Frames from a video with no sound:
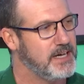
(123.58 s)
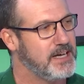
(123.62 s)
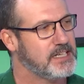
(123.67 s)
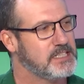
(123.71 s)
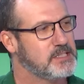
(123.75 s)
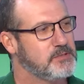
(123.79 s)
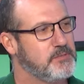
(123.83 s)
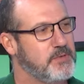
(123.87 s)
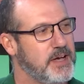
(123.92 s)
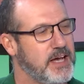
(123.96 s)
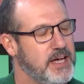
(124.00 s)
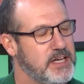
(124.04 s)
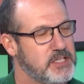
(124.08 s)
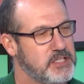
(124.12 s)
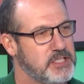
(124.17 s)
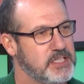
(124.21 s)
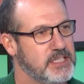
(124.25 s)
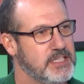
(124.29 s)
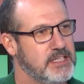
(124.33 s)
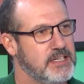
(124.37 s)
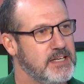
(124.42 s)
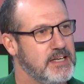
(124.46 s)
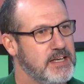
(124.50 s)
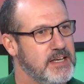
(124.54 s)
X
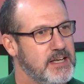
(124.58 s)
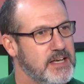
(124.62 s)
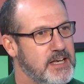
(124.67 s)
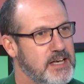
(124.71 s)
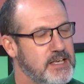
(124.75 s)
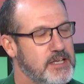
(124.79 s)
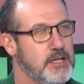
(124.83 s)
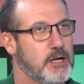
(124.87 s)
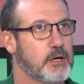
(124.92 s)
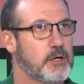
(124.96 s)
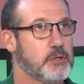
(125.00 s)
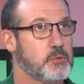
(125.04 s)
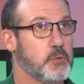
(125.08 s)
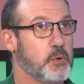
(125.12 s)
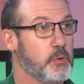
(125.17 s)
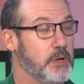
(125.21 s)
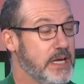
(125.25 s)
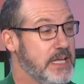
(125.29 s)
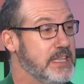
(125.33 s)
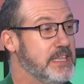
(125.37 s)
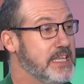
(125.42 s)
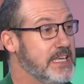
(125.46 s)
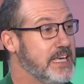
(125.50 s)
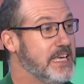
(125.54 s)
fashion, you know, because we were
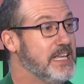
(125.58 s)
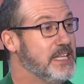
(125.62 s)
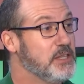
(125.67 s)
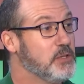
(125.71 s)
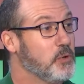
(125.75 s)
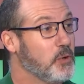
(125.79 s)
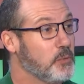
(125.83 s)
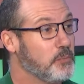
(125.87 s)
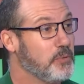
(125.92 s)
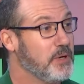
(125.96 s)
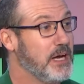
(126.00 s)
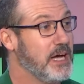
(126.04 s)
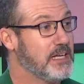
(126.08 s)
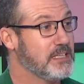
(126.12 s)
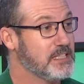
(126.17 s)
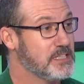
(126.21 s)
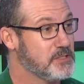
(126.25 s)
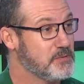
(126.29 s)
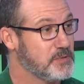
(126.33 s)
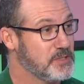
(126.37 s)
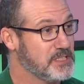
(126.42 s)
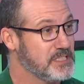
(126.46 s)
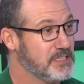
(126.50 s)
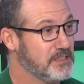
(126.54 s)
in the indoor
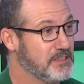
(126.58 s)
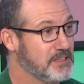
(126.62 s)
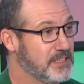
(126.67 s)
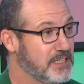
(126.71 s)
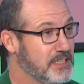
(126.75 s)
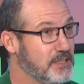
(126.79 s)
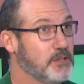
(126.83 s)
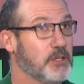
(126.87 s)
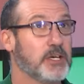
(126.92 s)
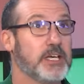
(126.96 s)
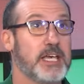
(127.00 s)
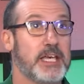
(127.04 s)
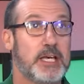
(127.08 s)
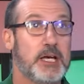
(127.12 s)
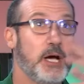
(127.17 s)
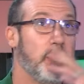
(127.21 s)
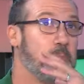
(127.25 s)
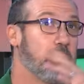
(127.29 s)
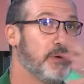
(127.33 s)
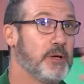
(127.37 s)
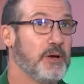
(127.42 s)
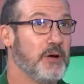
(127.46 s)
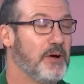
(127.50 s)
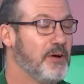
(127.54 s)
practice facility, looking
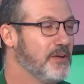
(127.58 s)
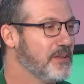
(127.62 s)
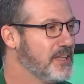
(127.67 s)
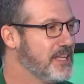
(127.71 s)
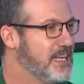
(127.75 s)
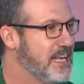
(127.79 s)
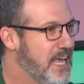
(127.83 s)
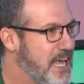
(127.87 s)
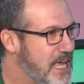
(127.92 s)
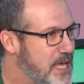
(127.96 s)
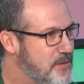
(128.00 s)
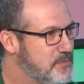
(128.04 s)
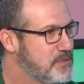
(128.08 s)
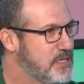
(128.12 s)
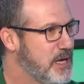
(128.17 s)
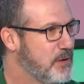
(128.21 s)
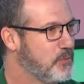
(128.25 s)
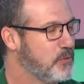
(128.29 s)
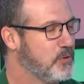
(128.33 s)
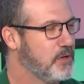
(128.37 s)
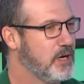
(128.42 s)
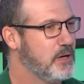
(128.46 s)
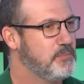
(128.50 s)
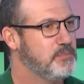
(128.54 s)
up at all the names
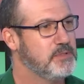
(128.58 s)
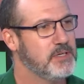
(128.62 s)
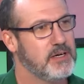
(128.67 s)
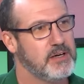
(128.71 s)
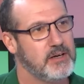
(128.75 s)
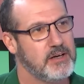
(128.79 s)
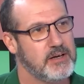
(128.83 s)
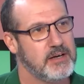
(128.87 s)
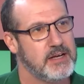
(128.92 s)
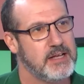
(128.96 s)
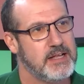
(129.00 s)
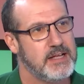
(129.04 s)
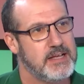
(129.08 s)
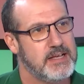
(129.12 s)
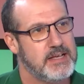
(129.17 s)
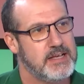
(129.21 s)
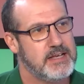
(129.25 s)
that were up there.